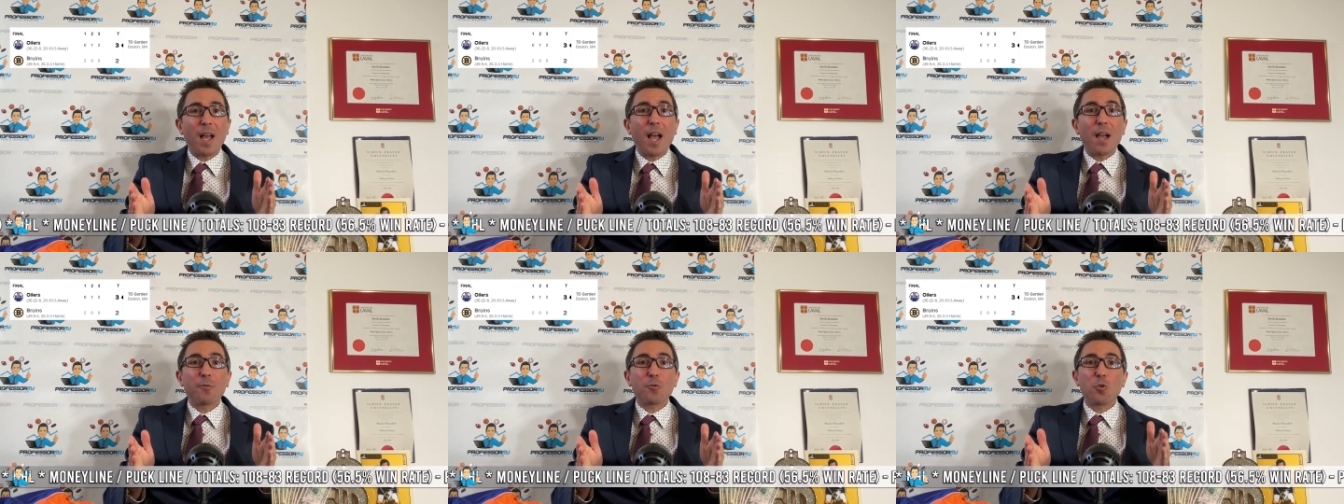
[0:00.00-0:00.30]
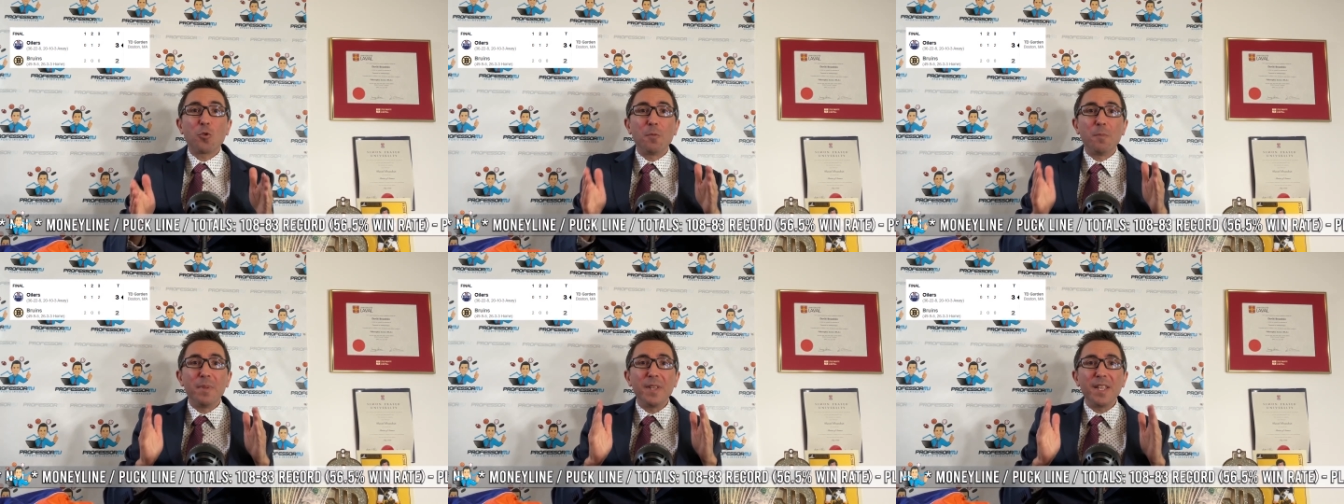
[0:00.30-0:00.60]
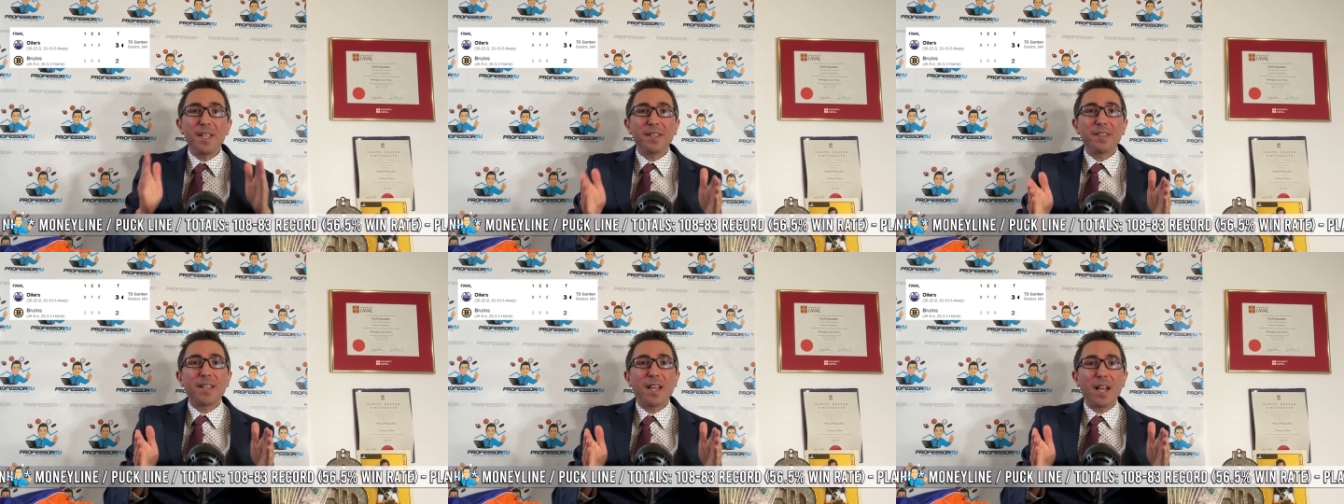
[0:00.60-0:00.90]
after
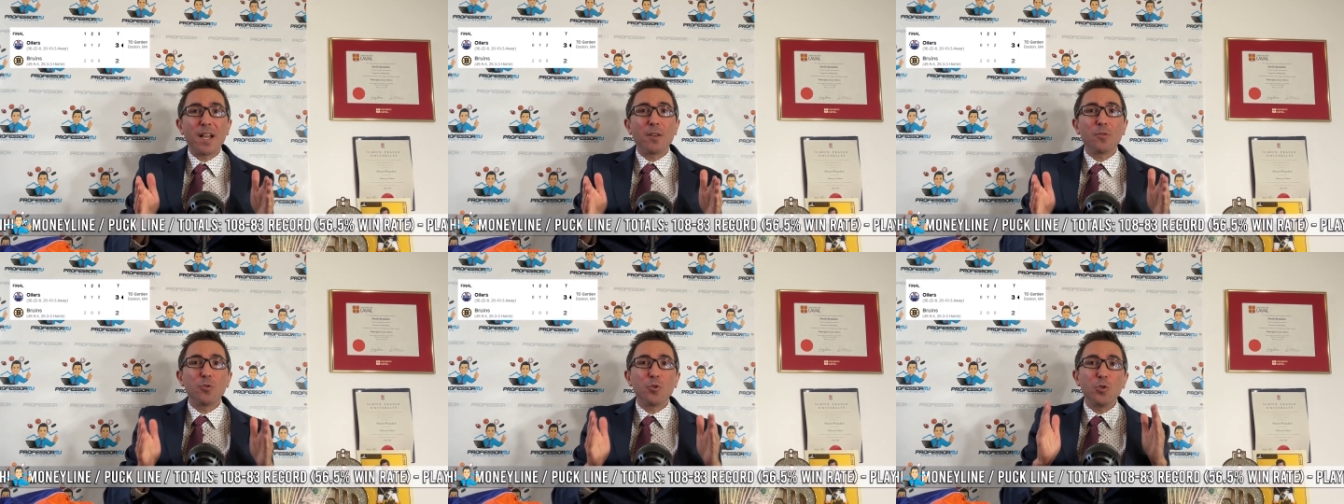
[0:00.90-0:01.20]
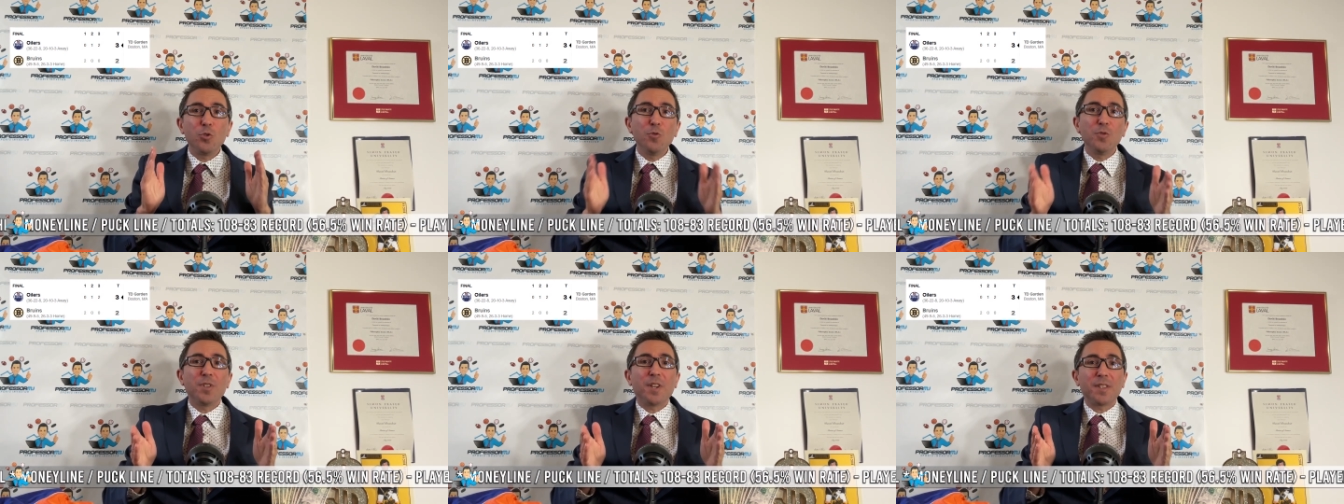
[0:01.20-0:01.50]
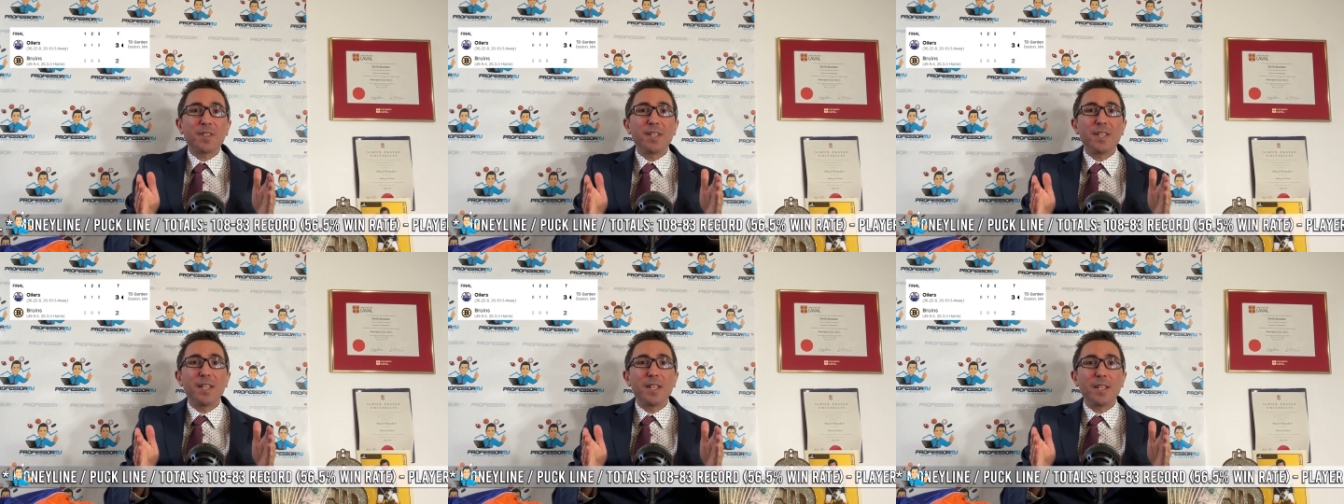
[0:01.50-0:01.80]
being down
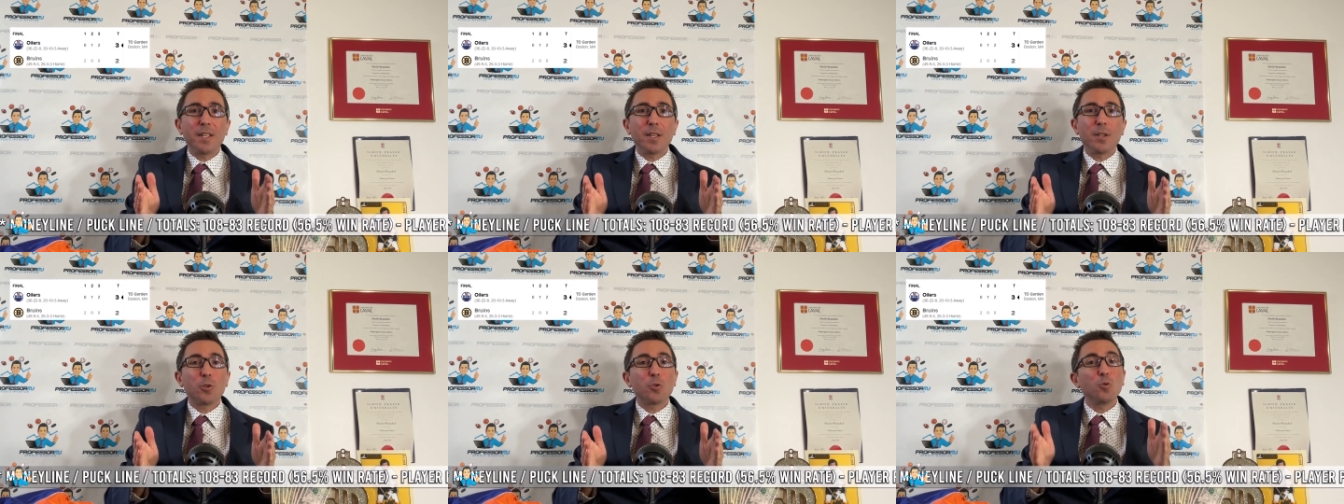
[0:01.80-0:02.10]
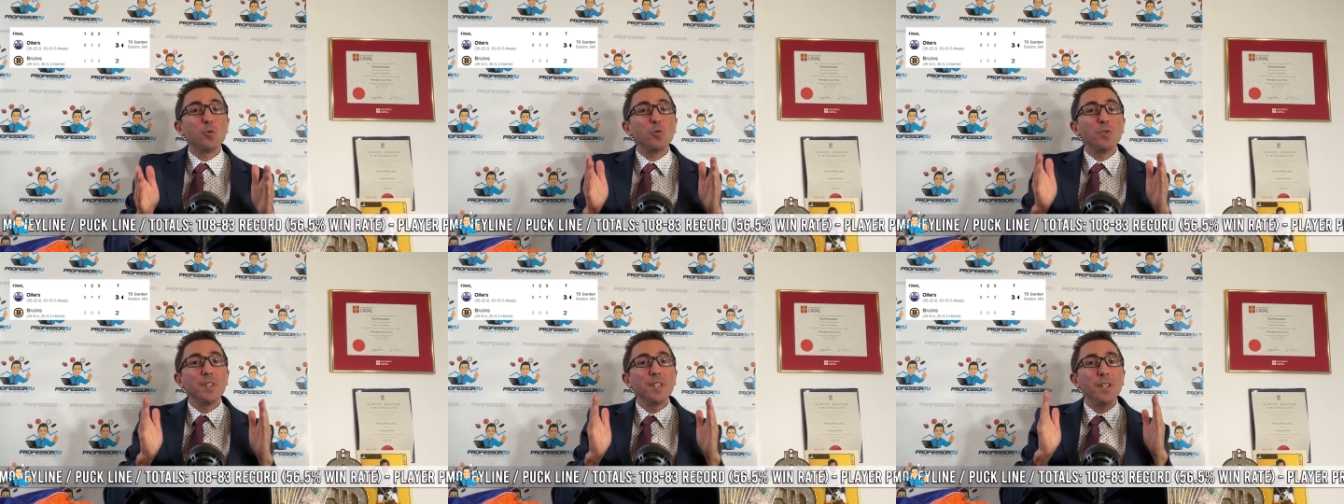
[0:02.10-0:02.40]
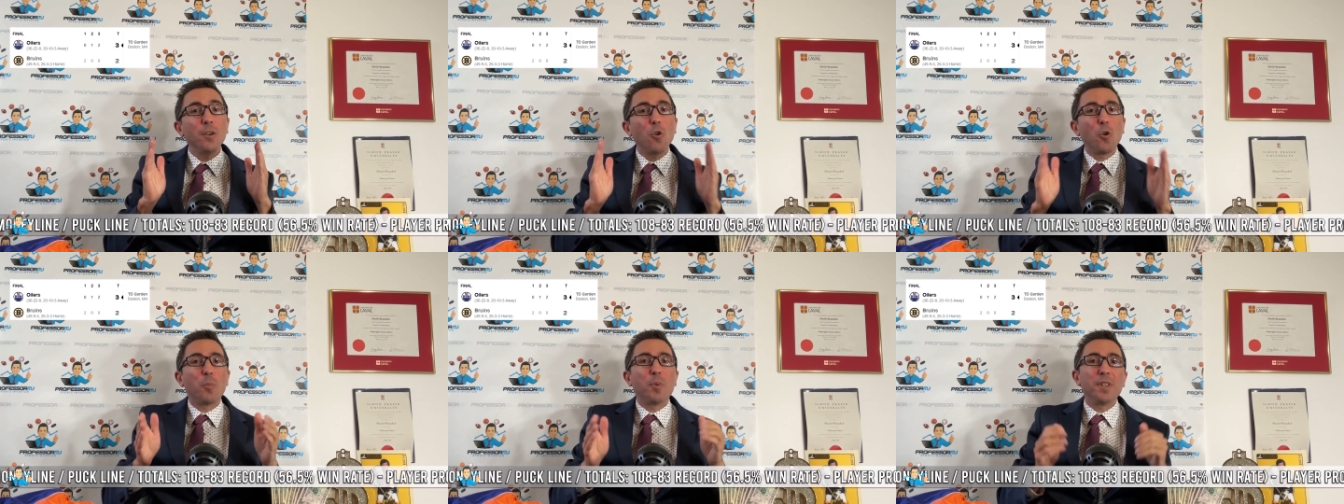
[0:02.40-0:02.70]
2-0 through the
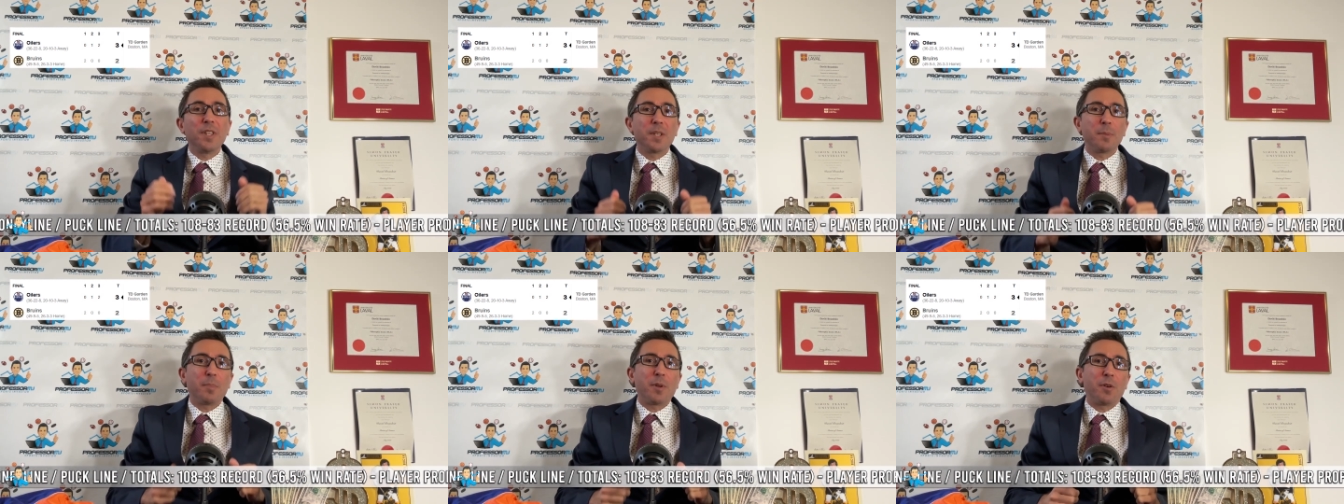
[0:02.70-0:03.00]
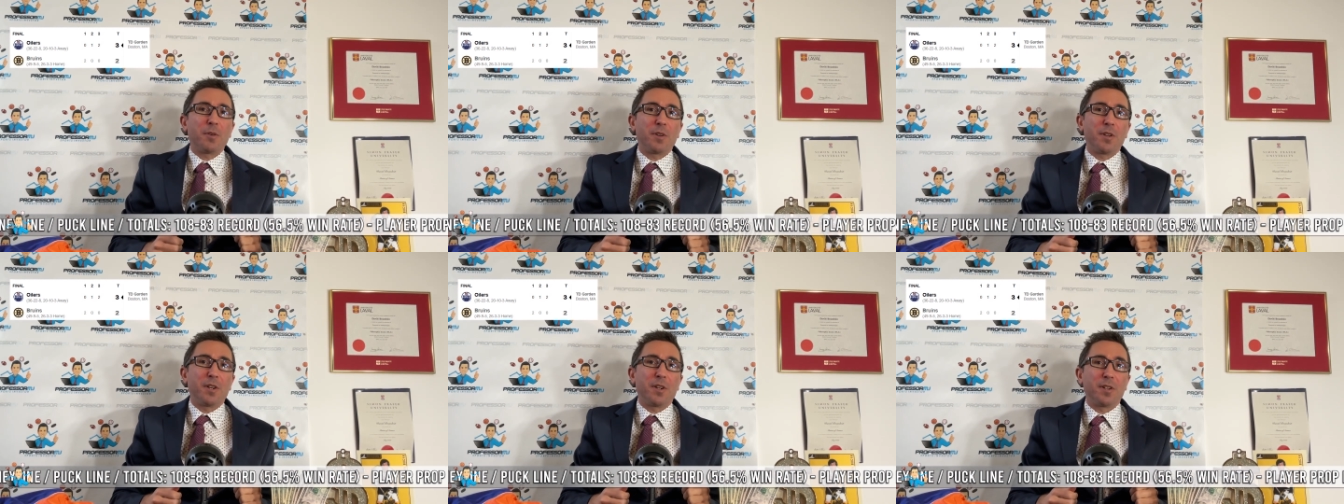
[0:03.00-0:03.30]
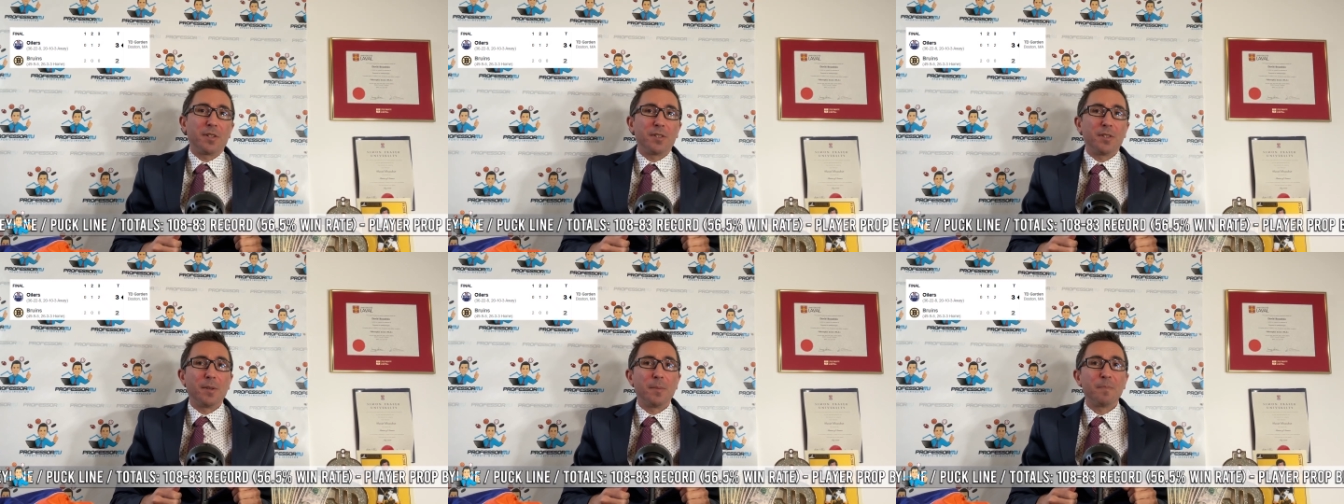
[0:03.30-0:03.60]
opening period.